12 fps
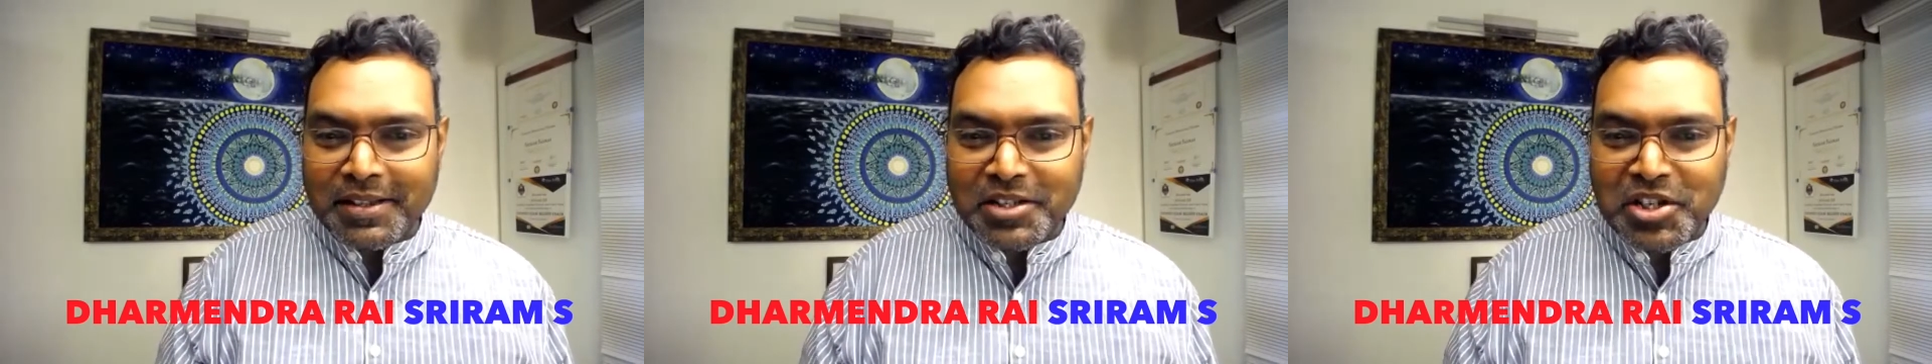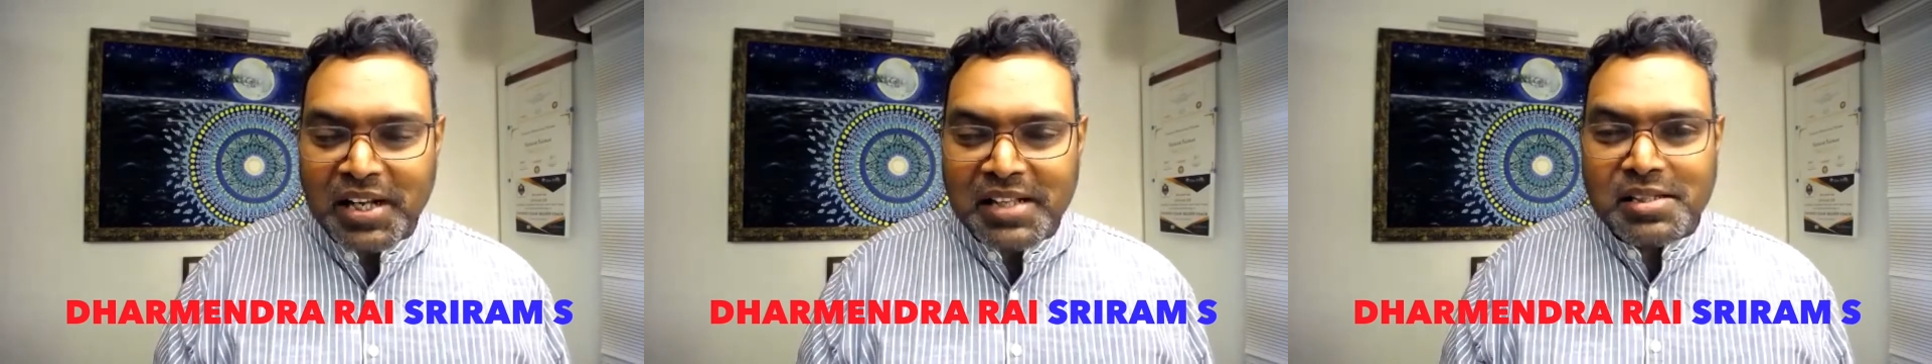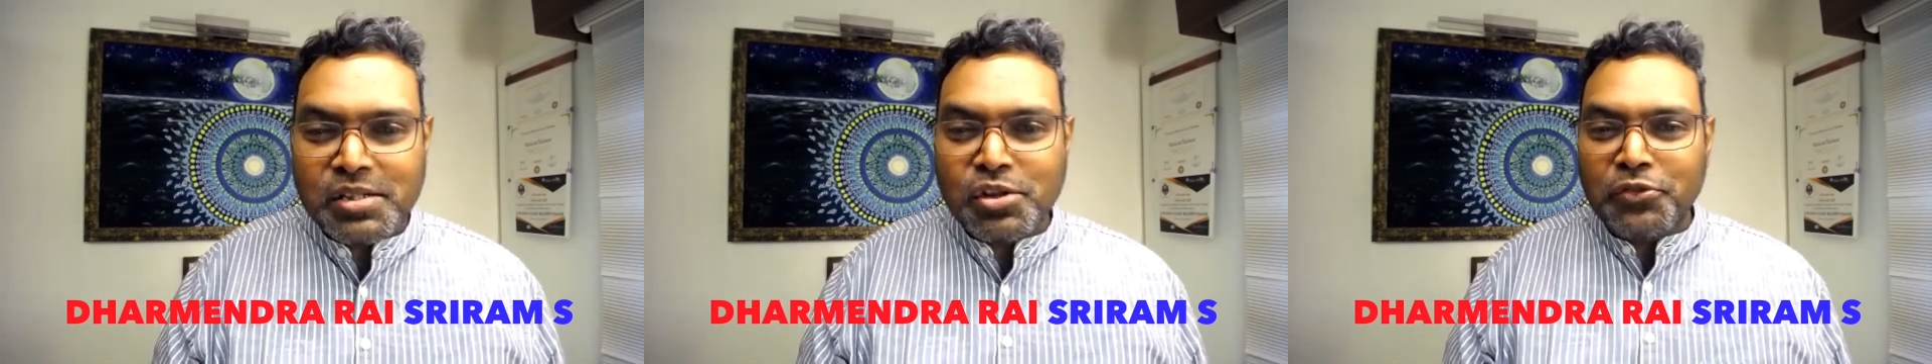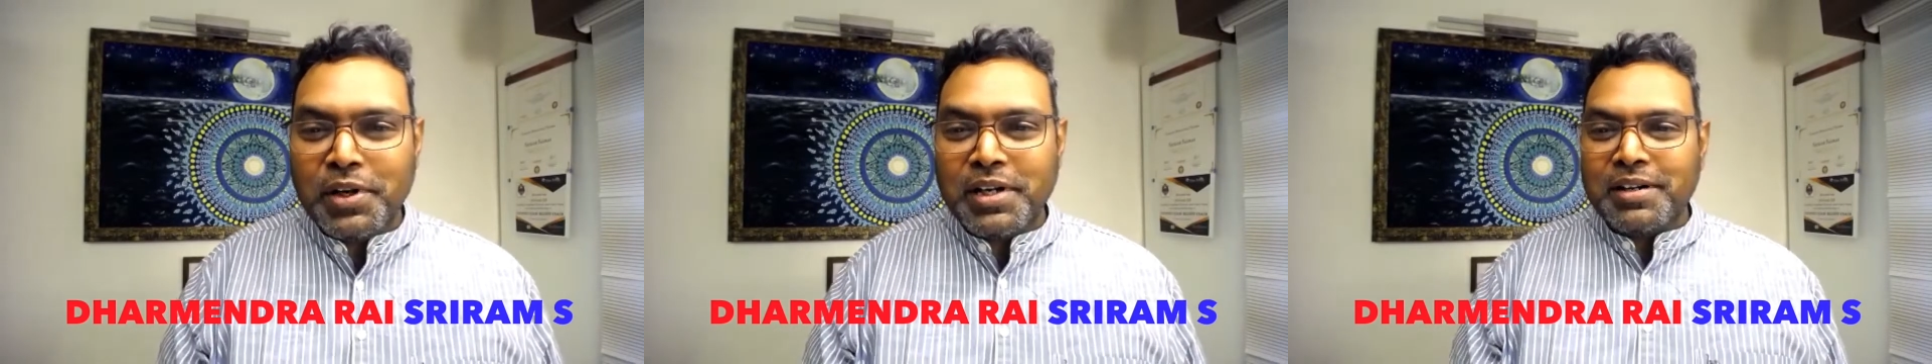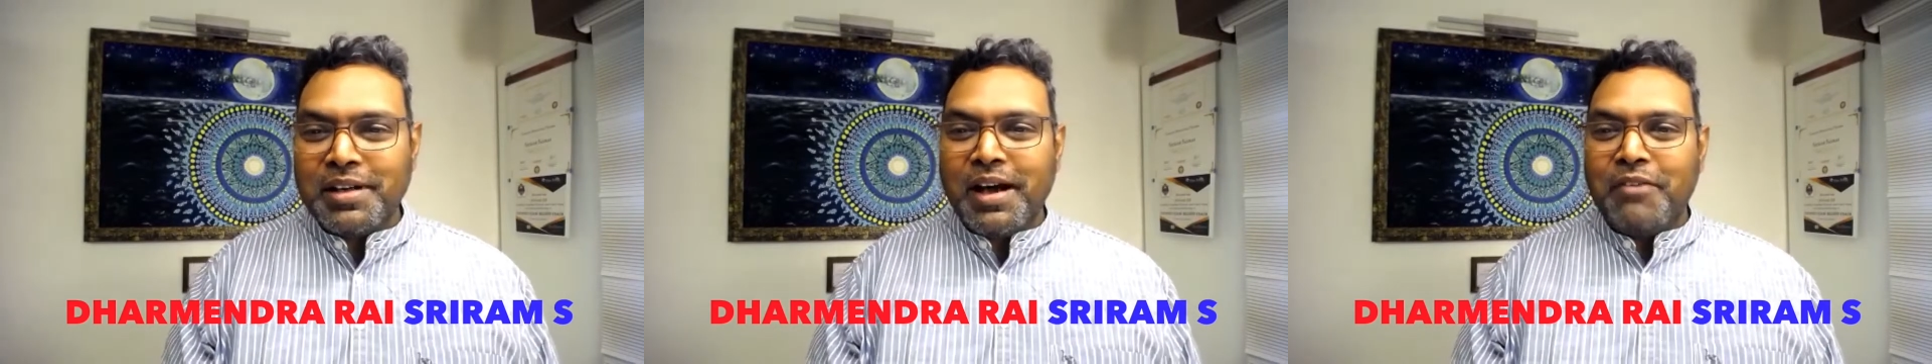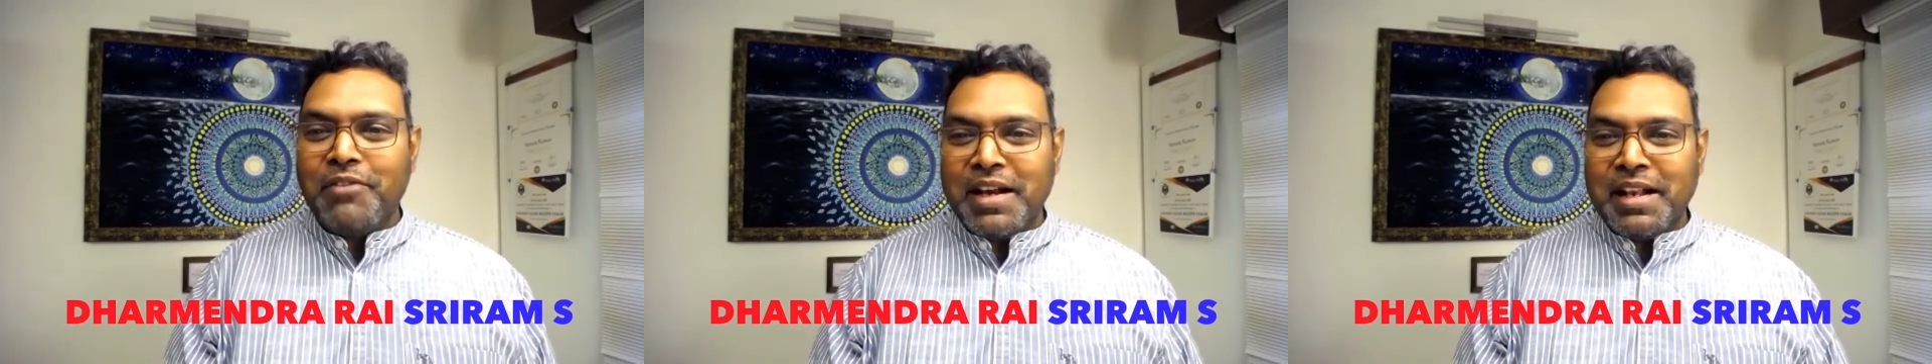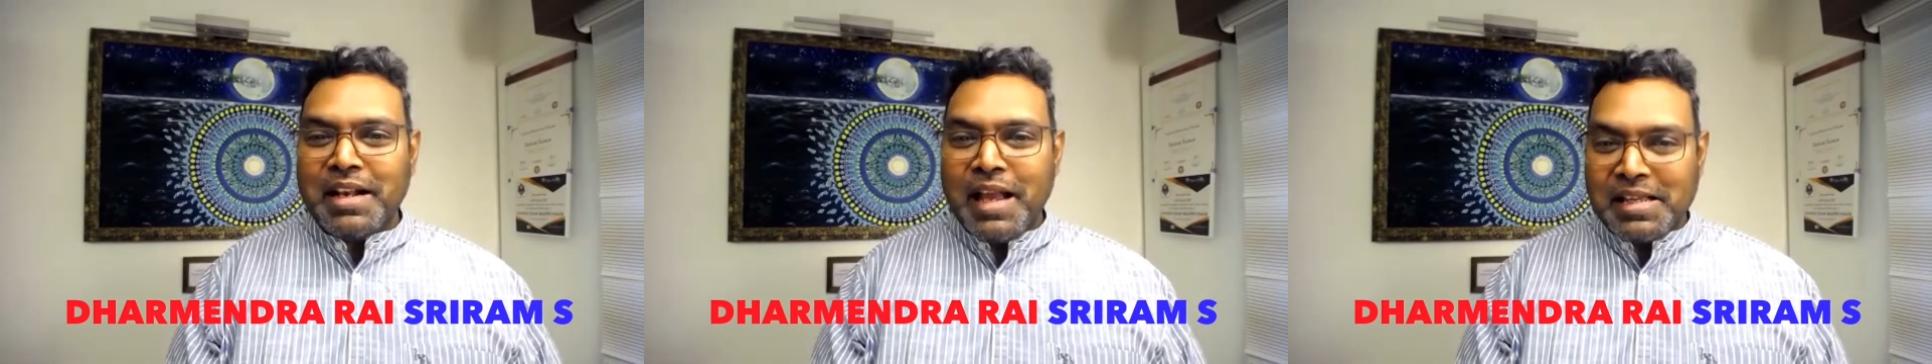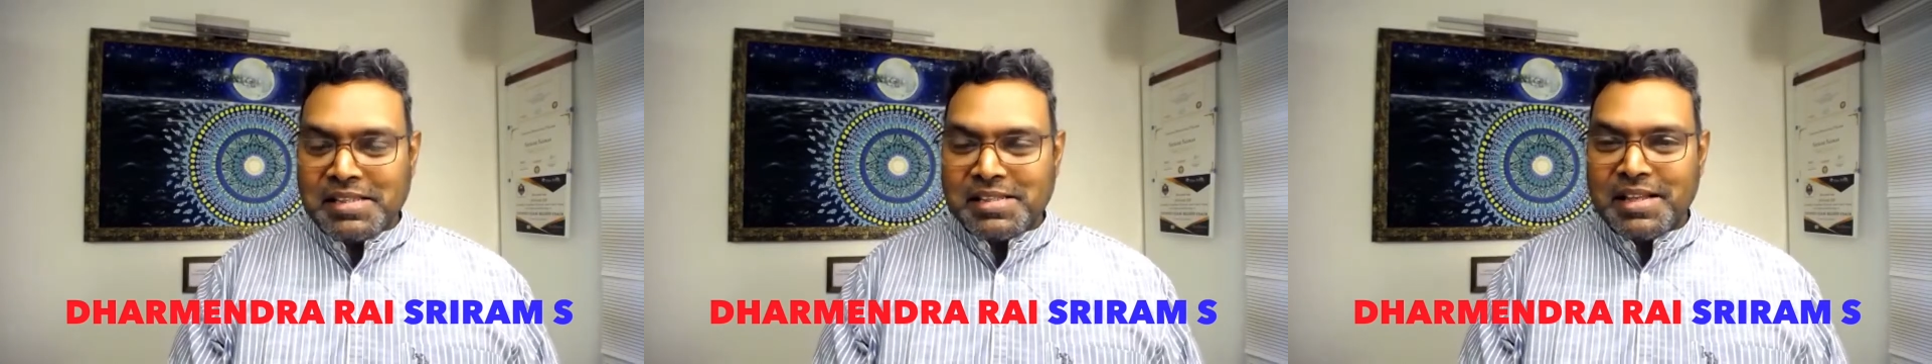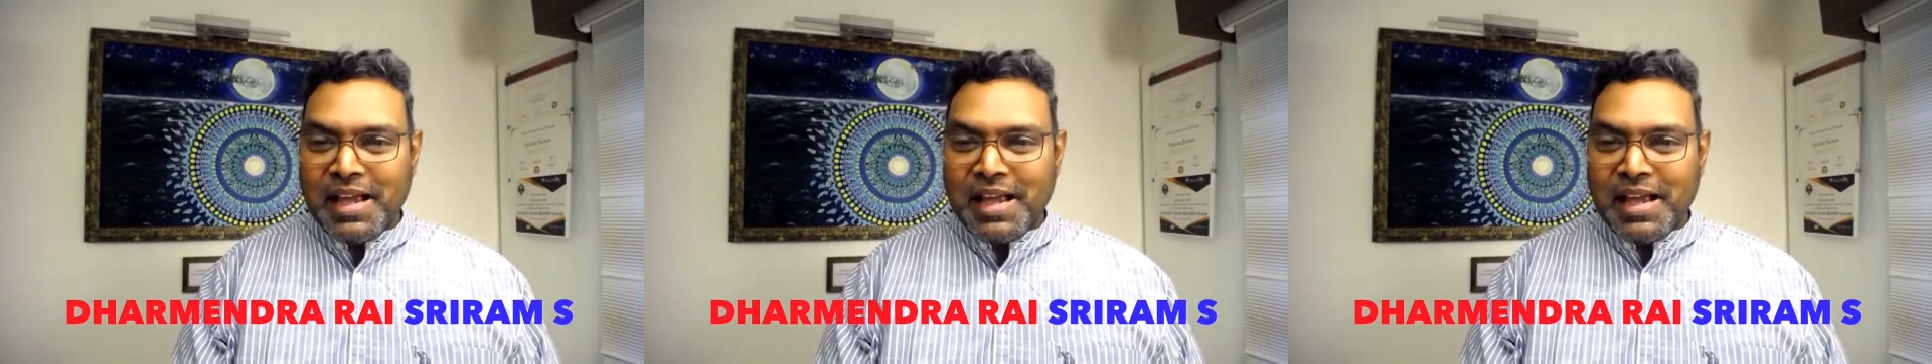chances of it are very less.